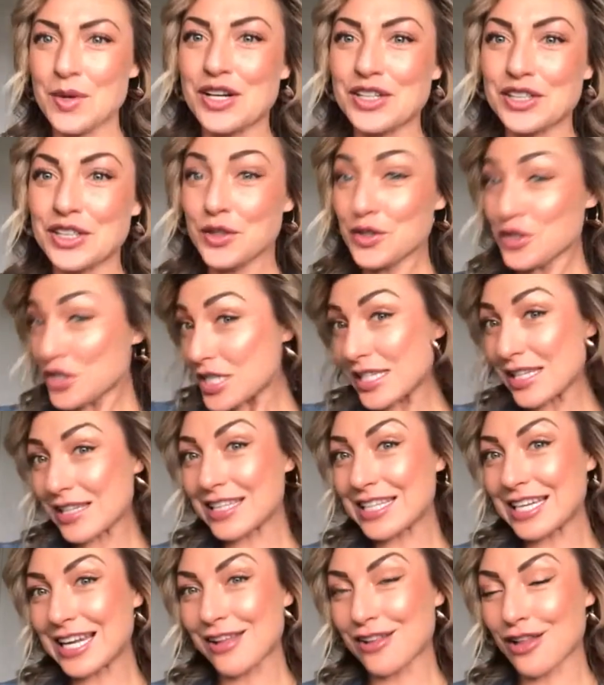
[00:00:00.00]
you just hit the
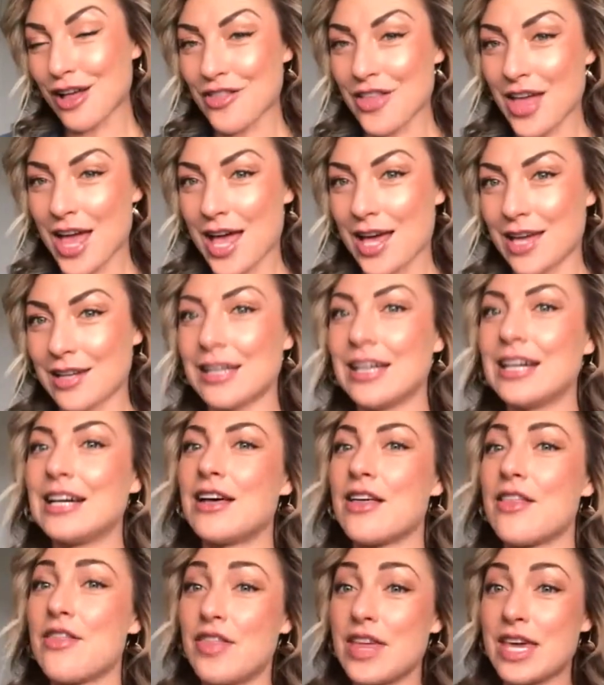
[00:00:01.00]
nail on the head.
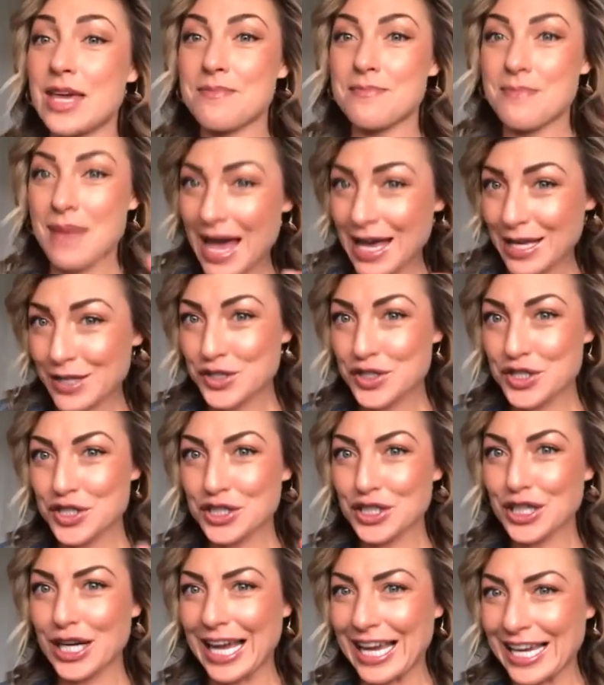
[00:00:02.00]
The
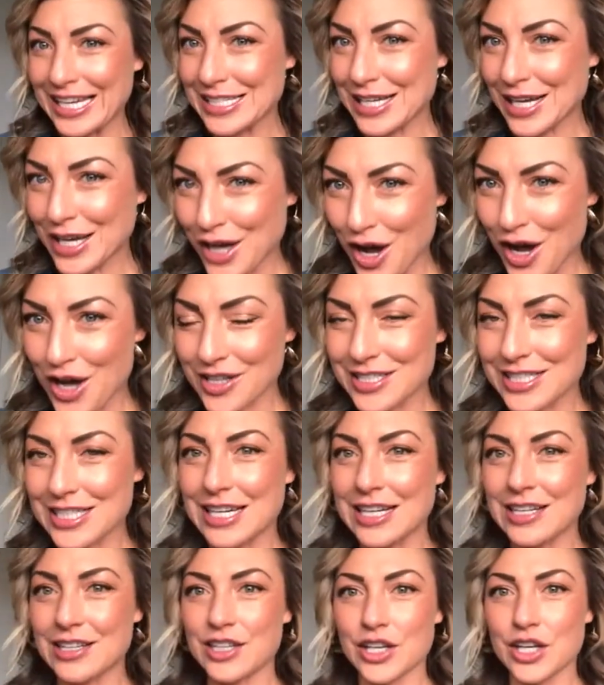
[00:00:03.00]
master antioxidant,
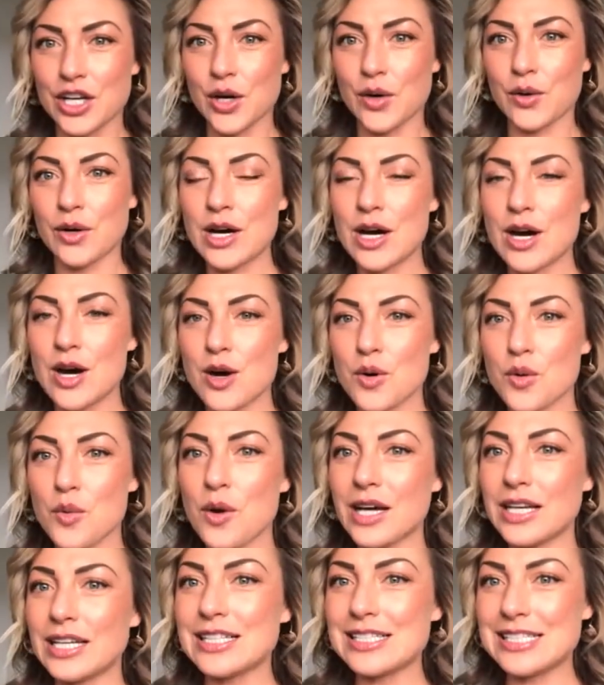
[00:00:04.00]
you know, what
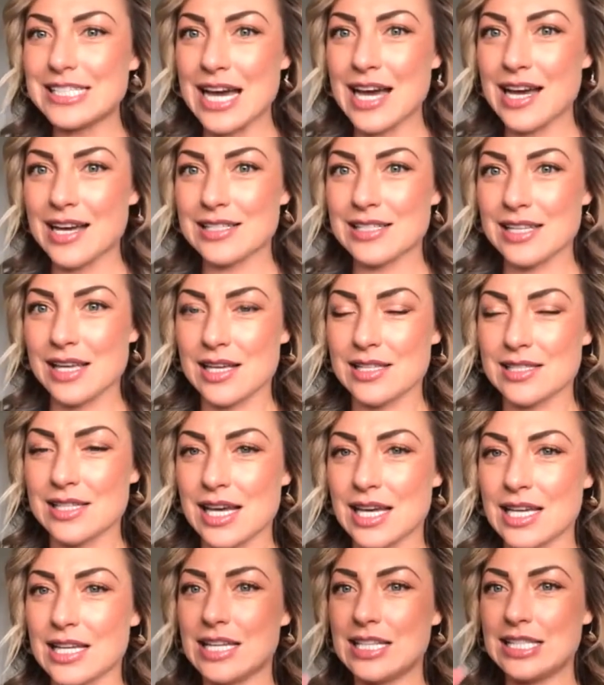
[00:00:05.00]
it does is it
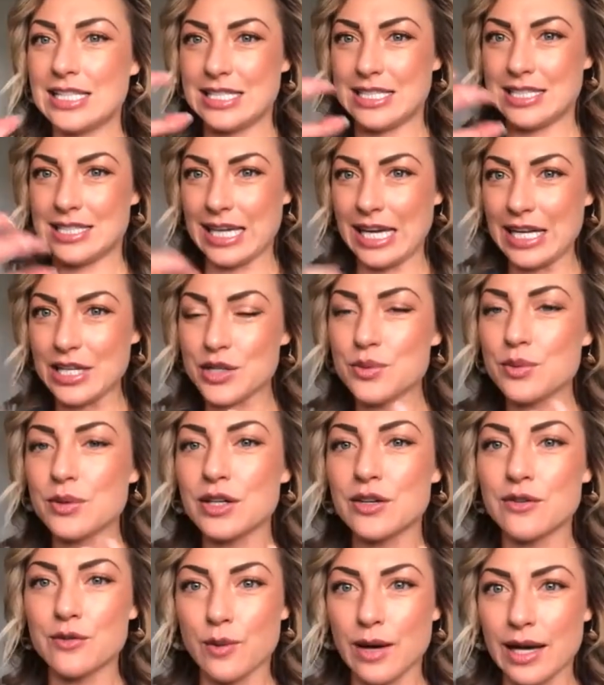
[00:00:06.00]
gets rid
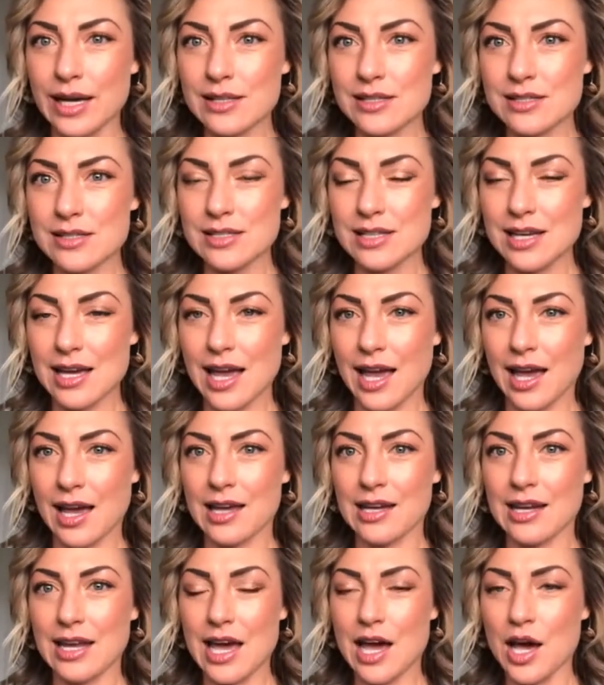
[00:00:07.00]
of waste, and
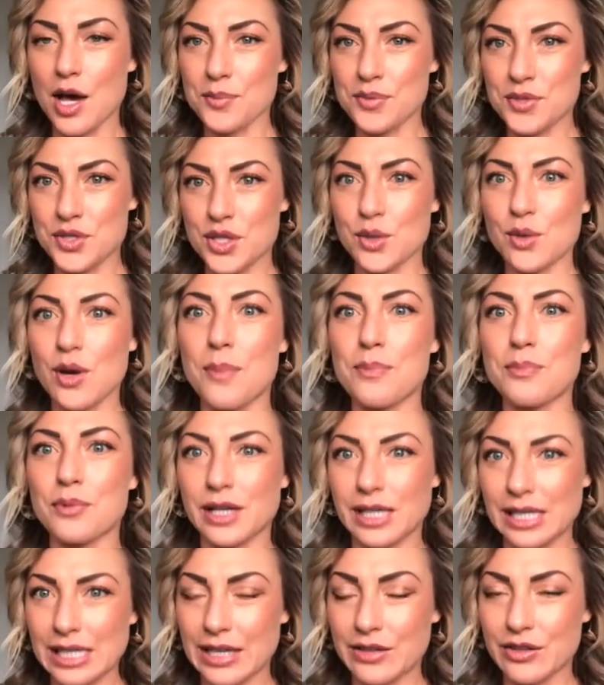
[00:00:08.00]
it helps to
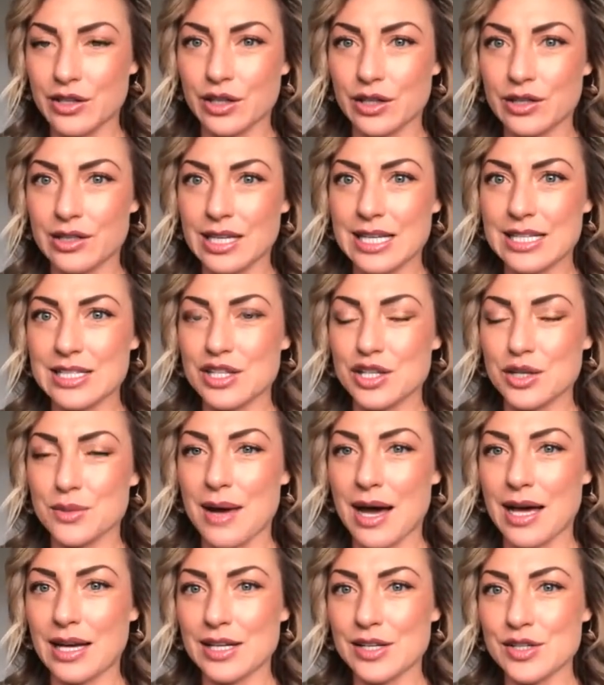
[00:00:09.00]
upregulate the good things in your
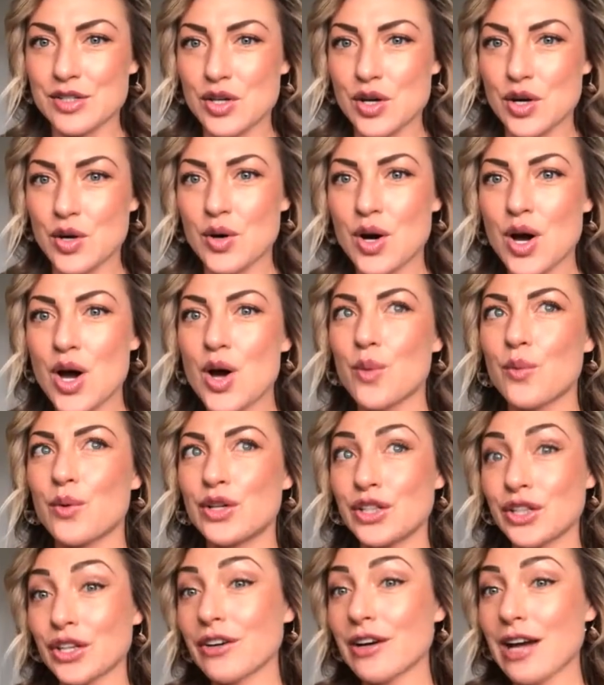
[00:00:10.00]
body. So when
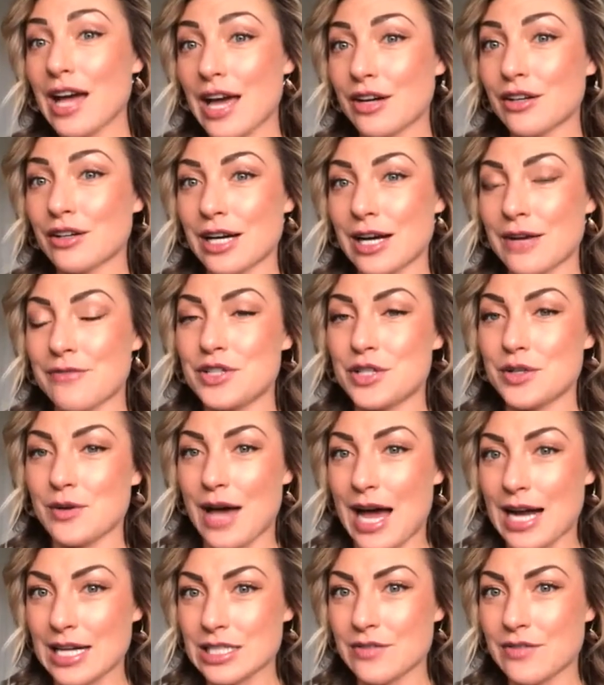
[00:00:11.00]
you're NRF2
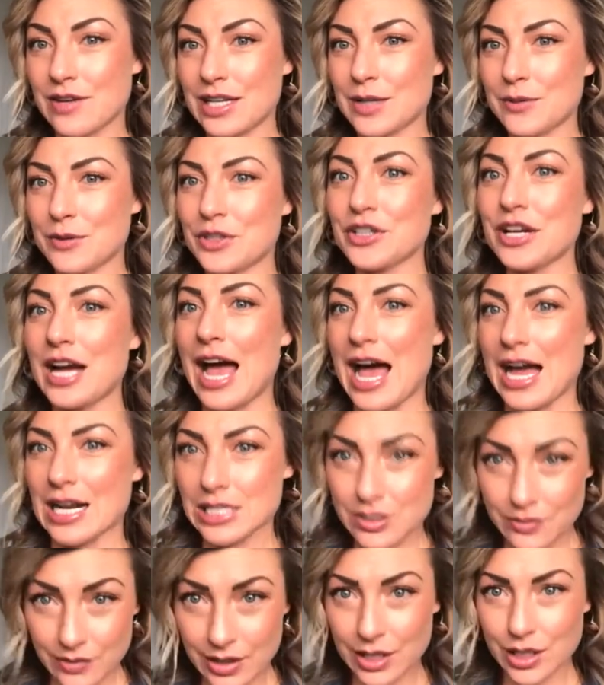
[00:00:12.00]
activating, when you're
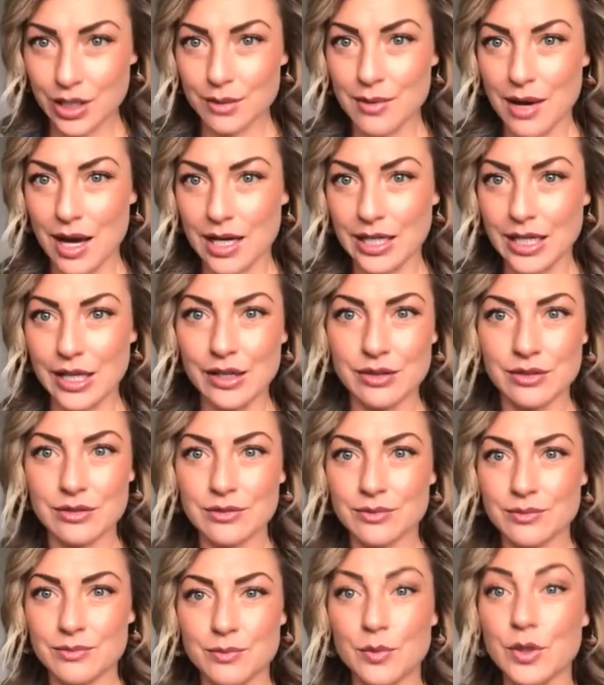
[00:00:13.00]
activating your body,
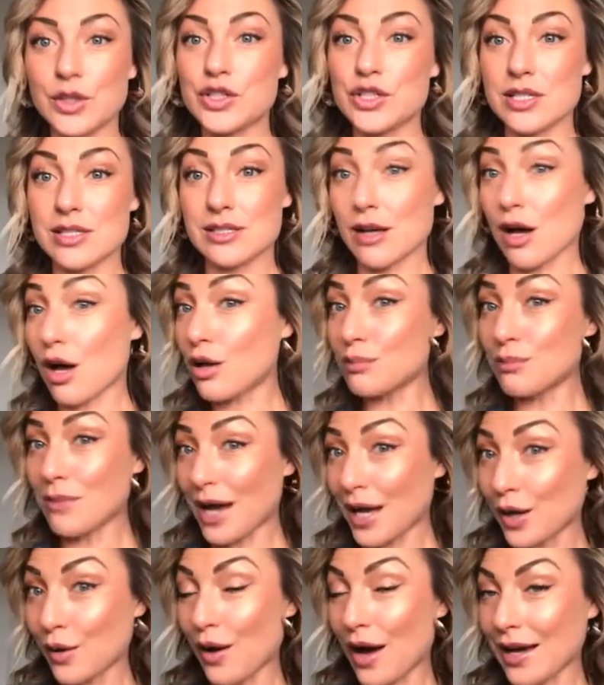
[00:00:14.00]
which is called
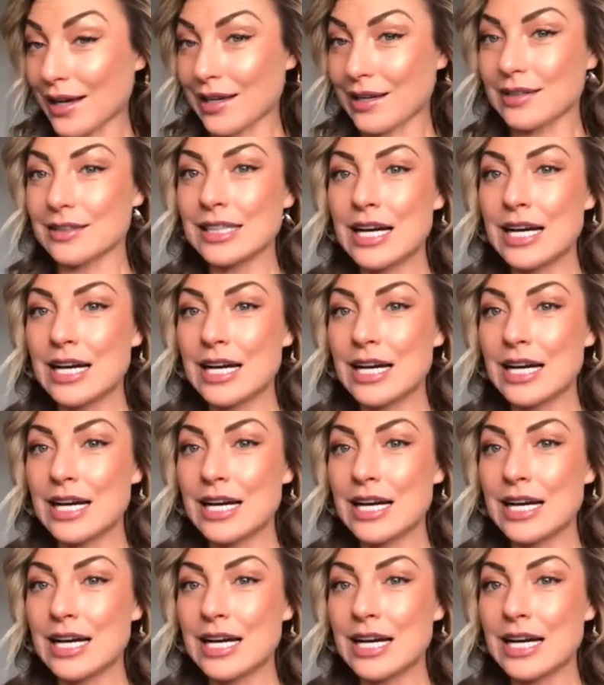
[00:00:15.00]
biohacking,